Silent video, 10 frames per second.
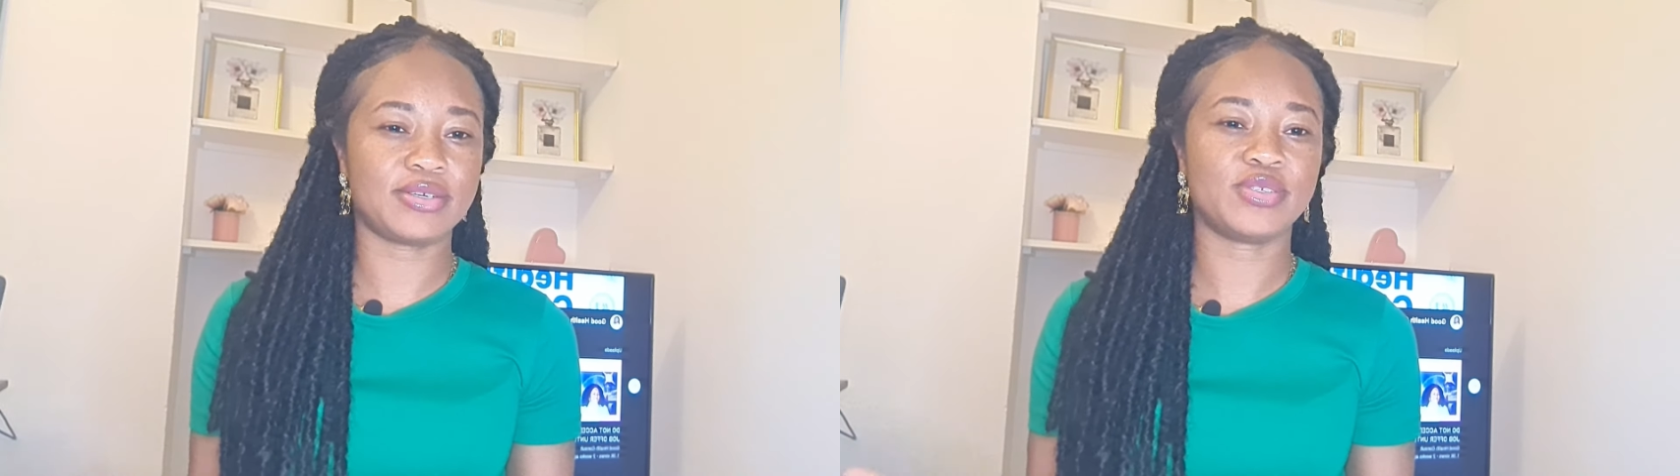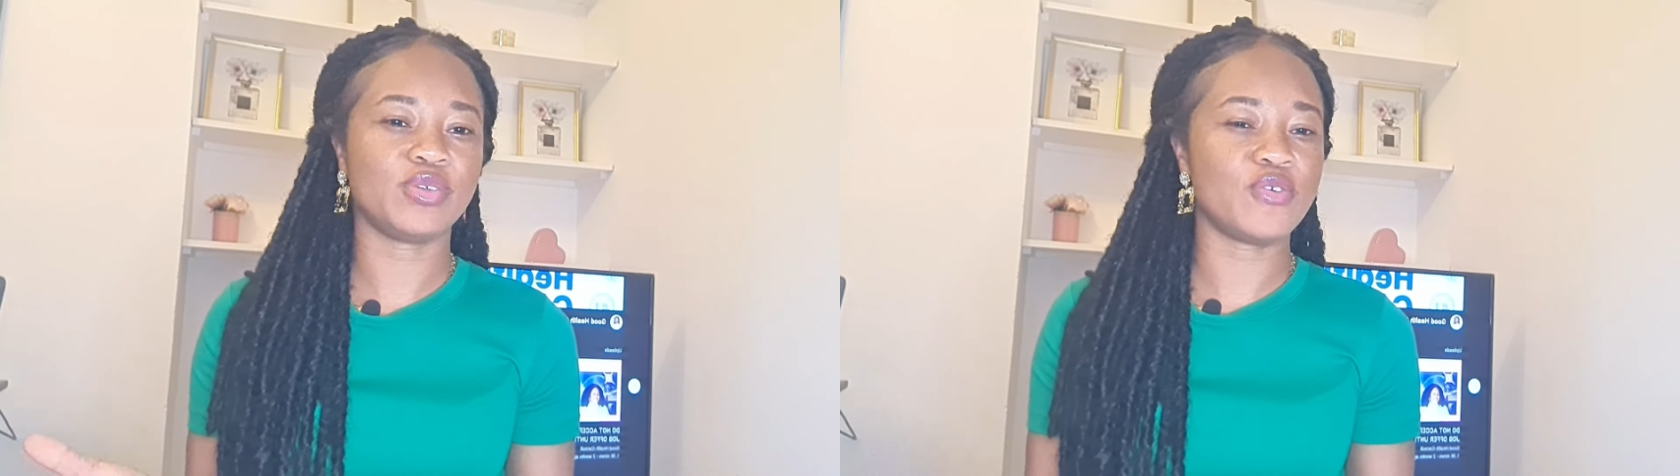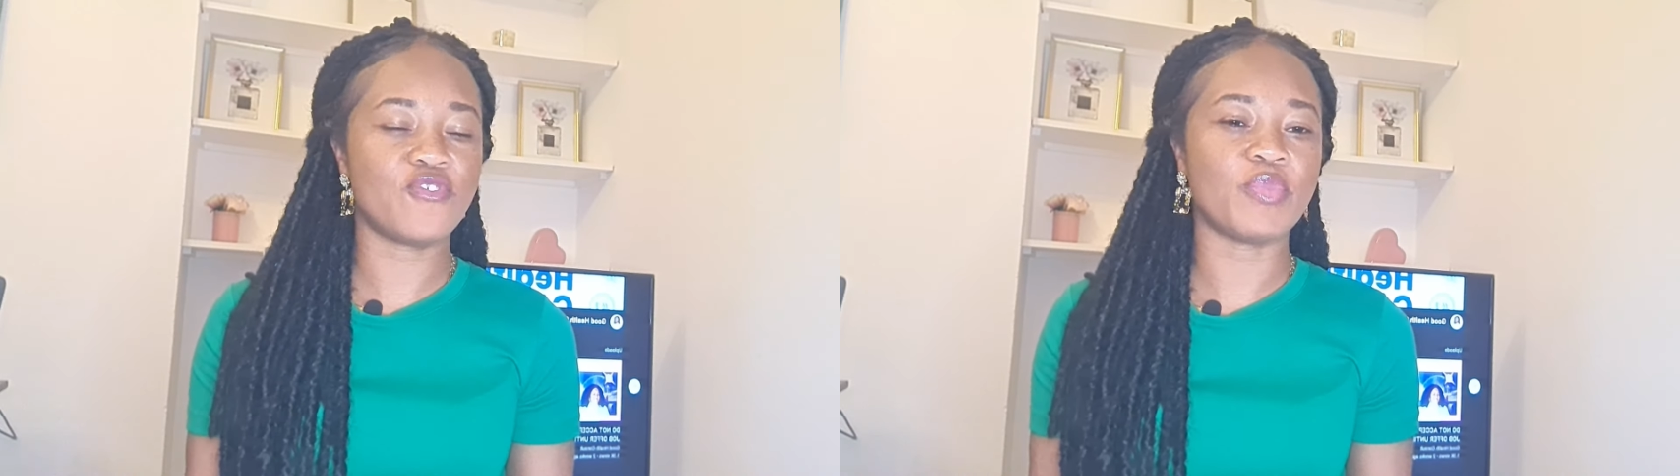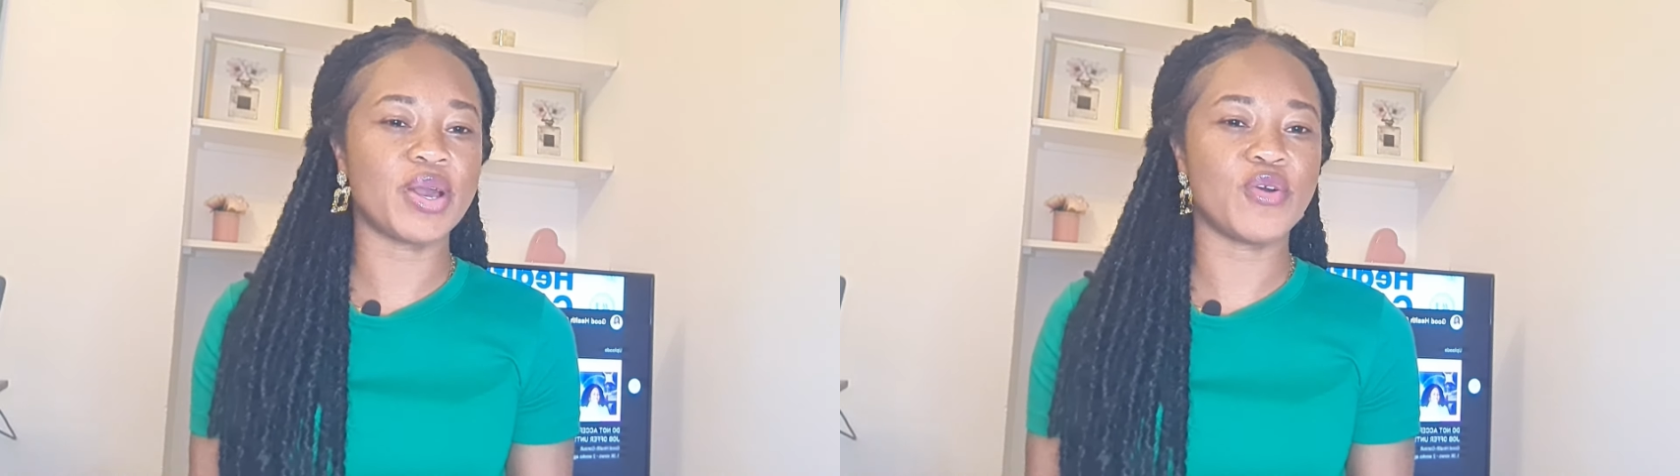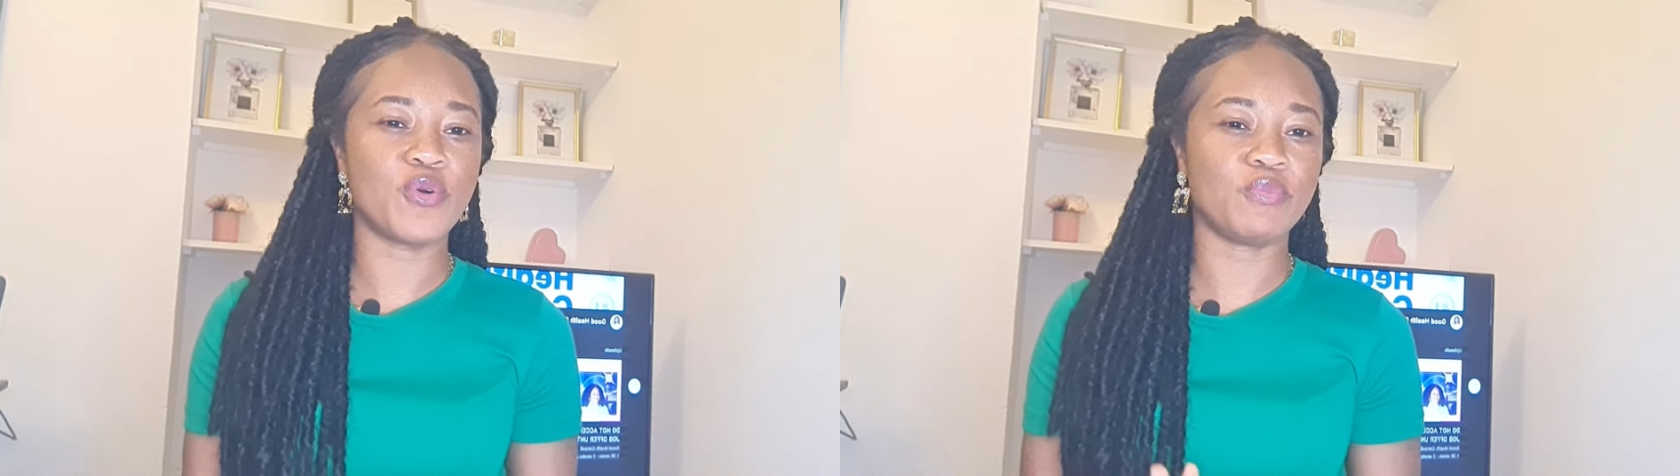to look for
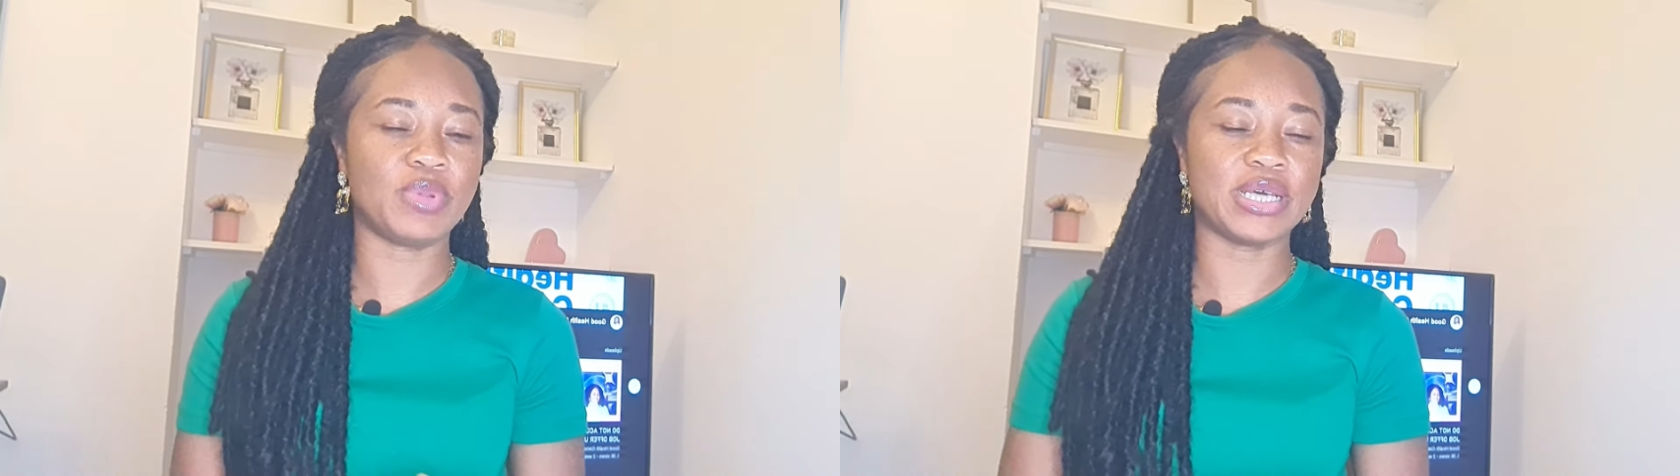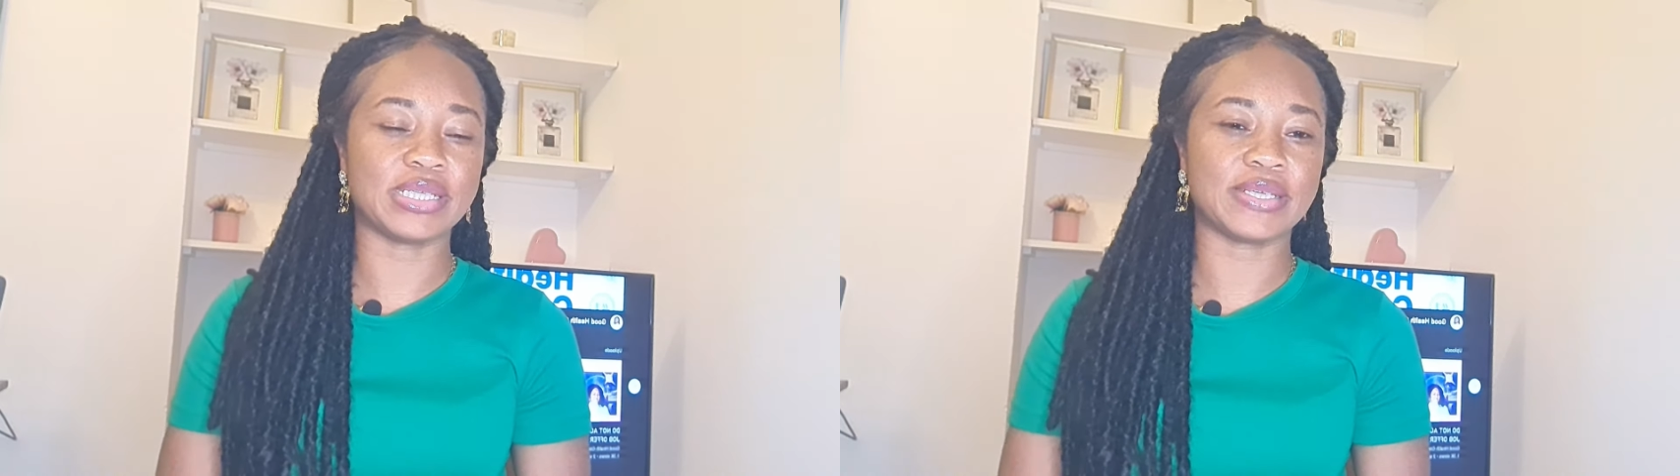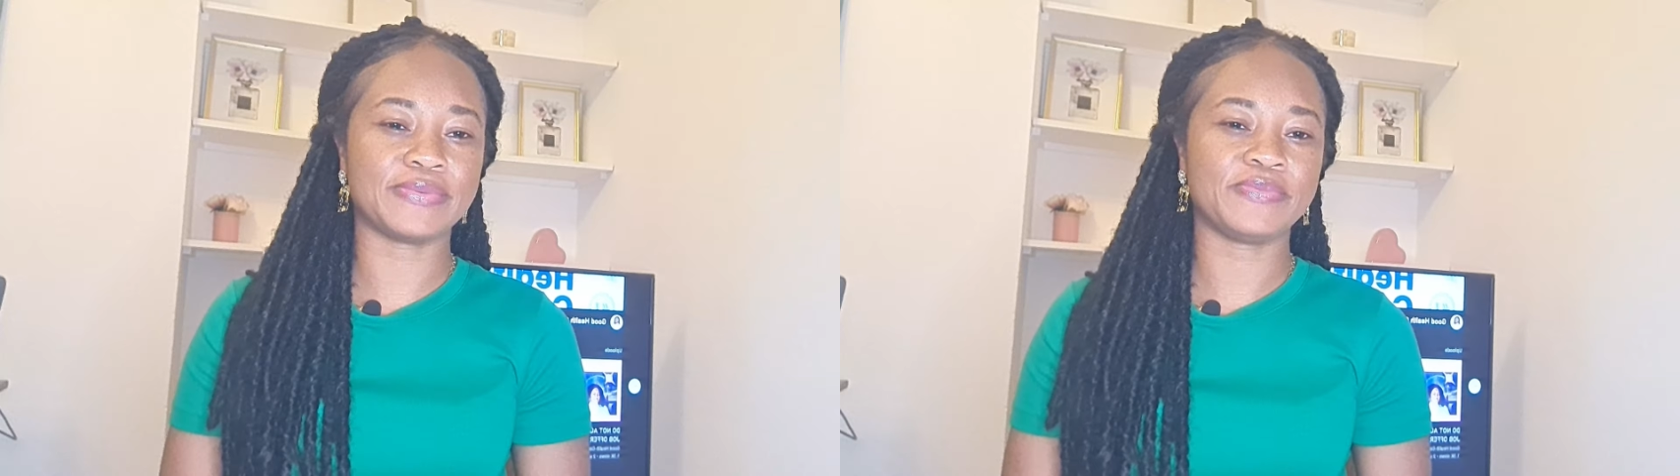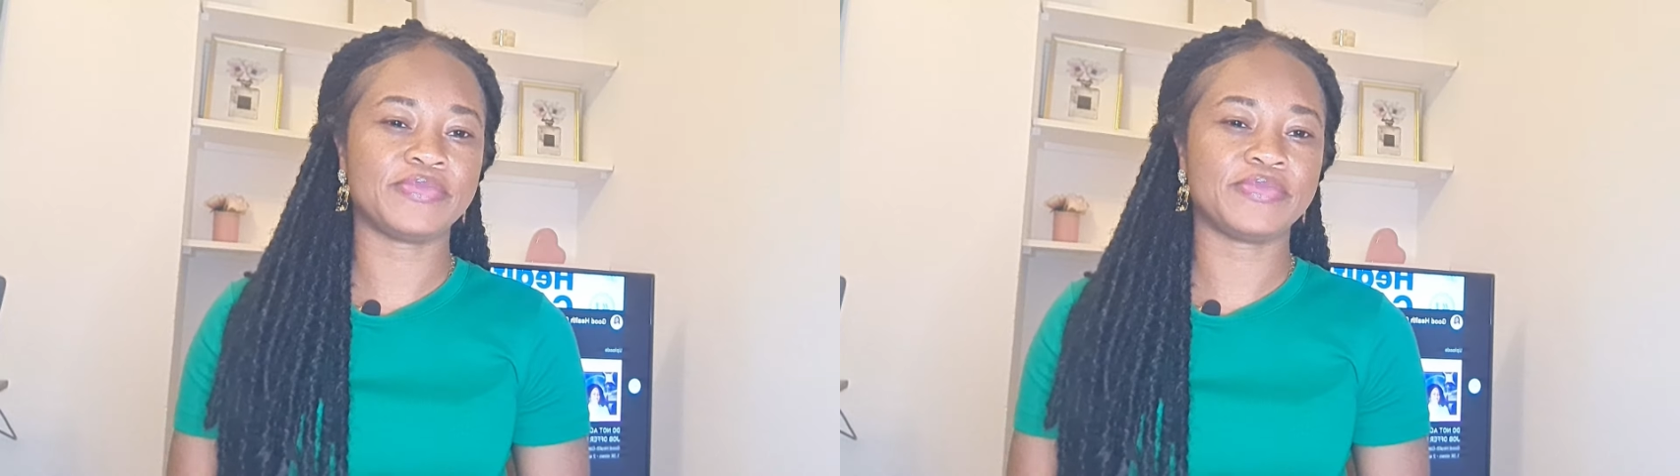my own place.